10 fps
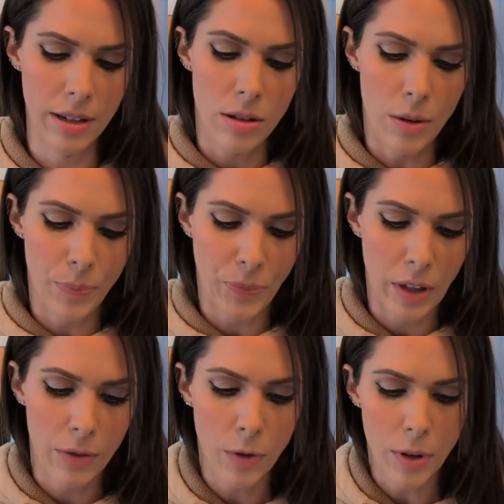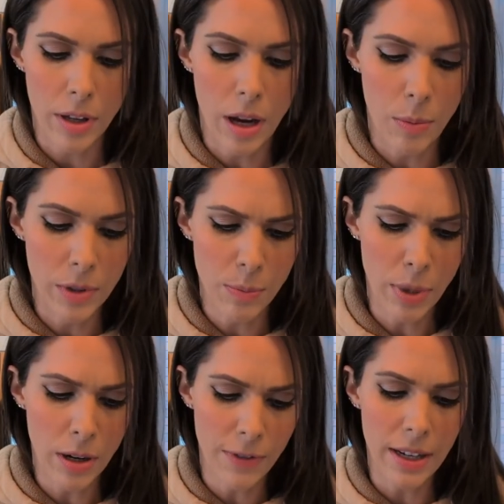So 1/4 cup was
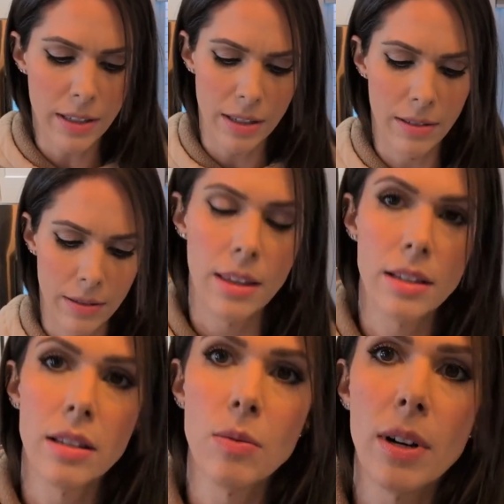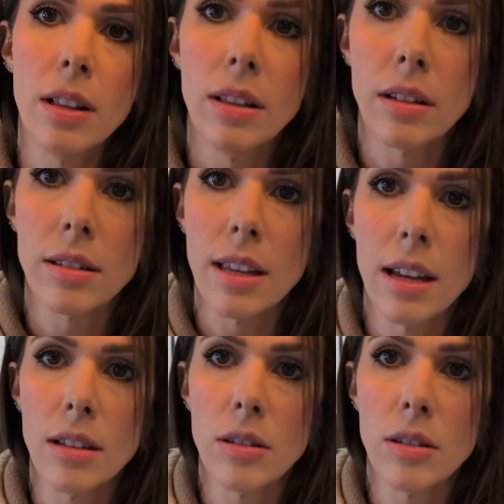perfect, and this is what it looks like.